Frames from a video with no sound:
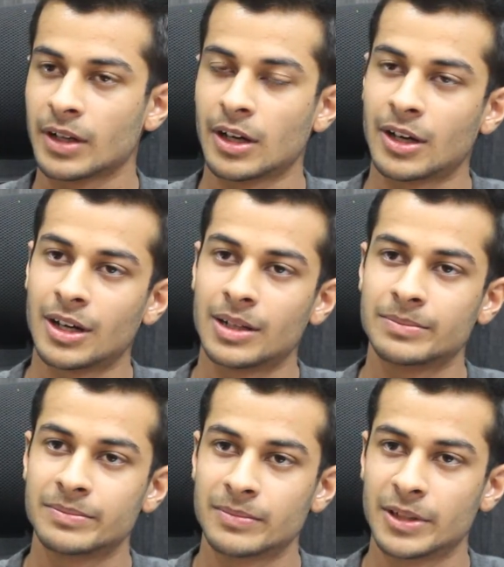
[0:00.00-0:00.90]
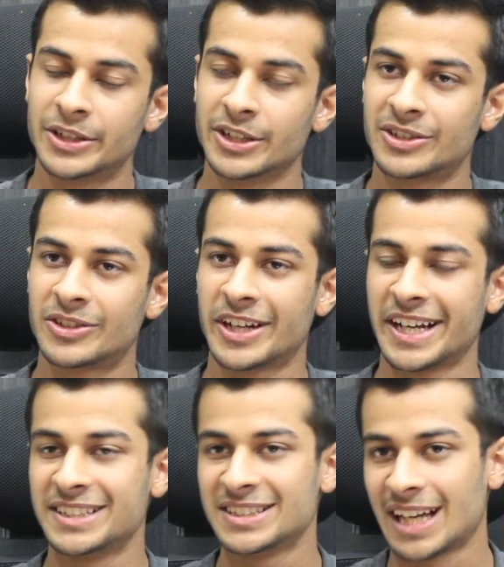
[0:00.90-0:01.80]
The
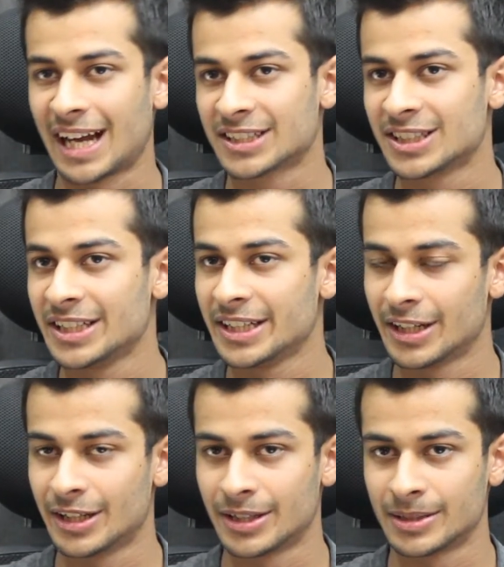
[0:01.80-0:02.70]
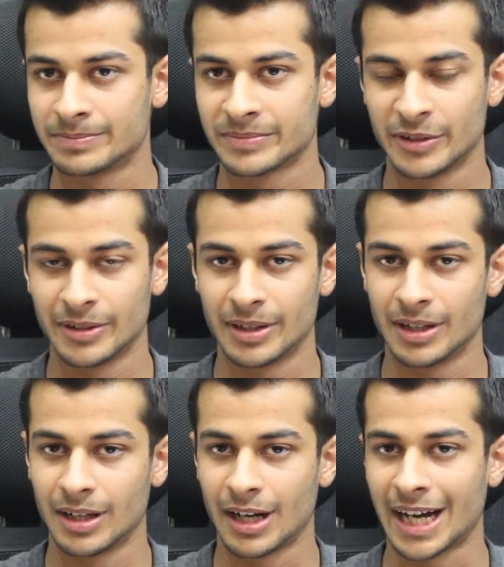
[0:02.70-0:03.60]
trends, actually, I
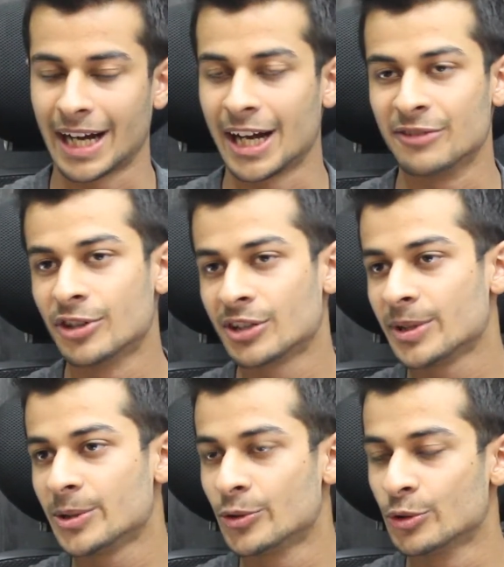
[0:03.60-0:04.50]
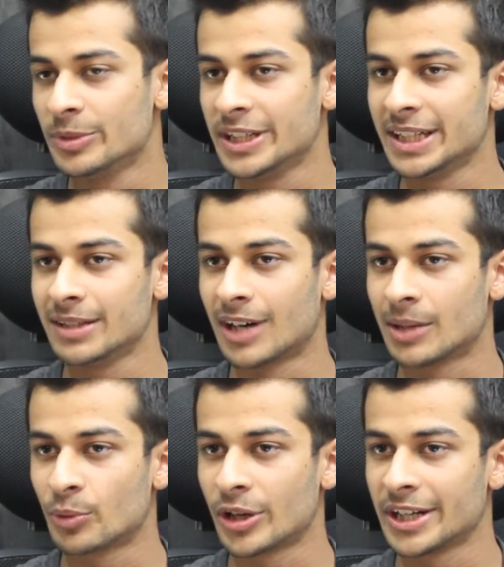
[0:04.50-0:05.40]
work with Ruby
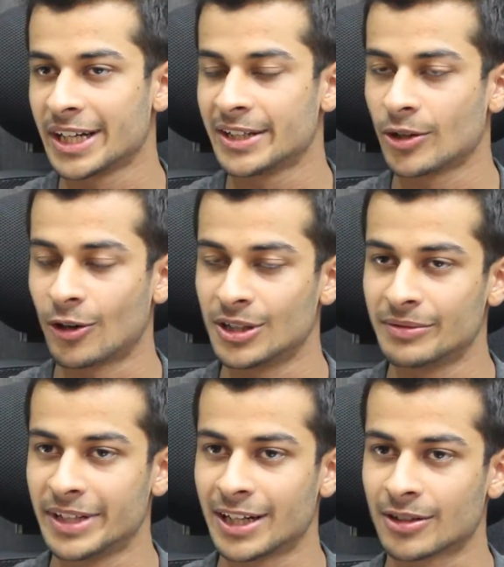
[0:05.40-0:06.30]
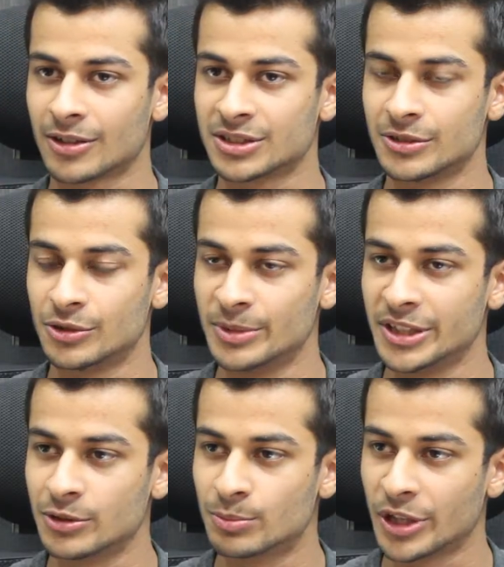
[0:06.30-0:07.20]
1.8 all the way across to
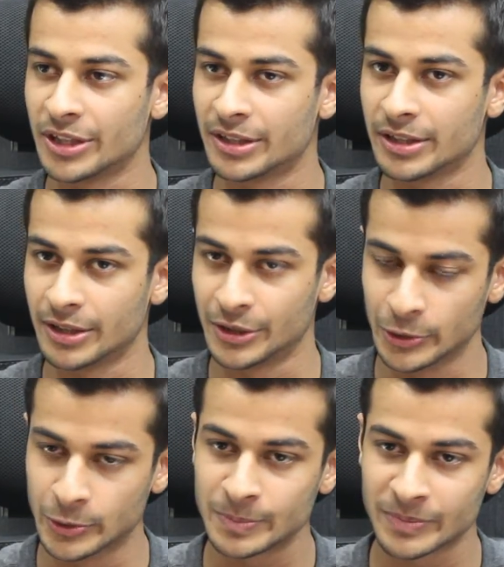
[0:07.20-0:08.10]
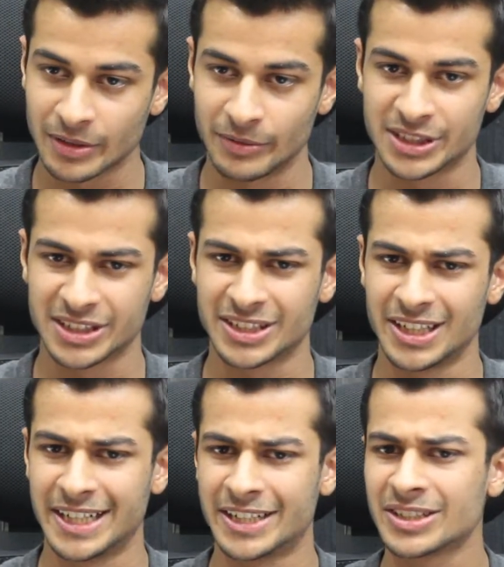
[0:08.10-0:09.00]
Ruby 2.2, which is the
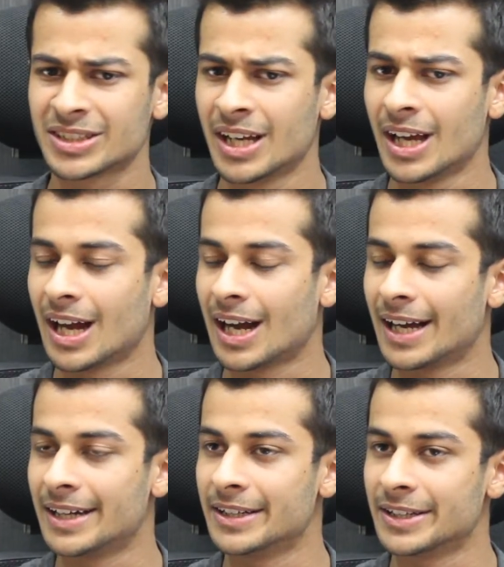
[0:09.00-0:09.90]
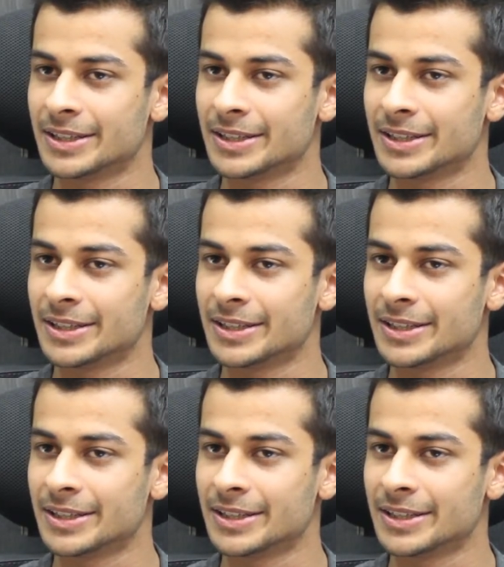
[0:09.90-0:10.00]
latest. And